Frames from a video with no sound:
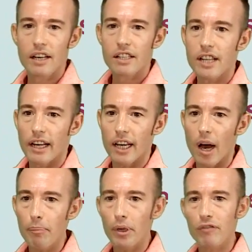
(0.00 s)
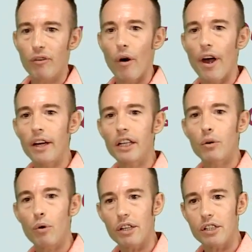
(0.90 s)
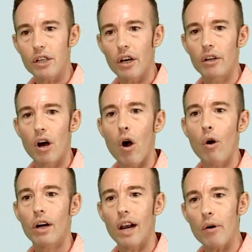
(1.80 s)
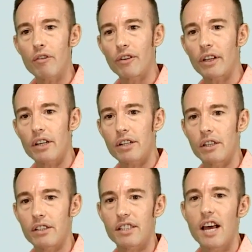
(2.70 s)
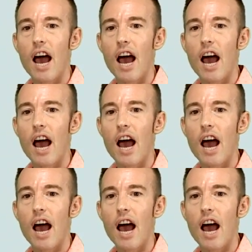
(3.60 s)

that appears for any question or clarifications.